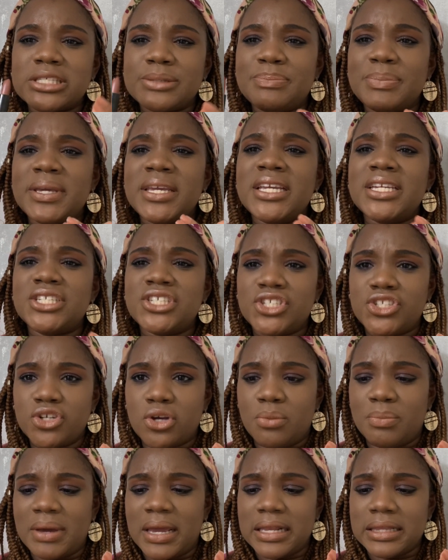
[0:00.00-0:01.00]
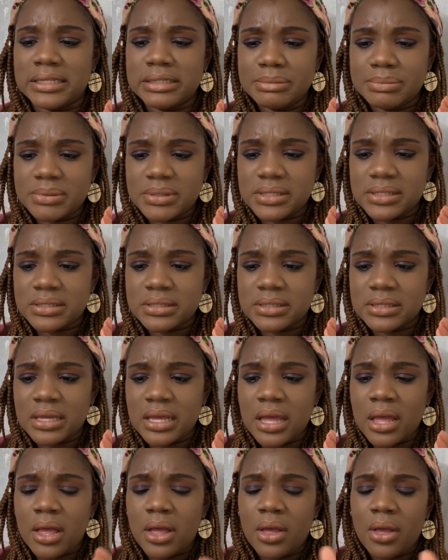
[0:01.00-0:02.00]
peachy on my lips,
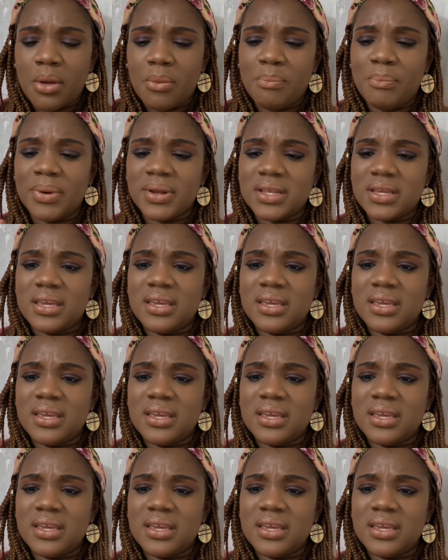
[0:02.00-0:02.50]
but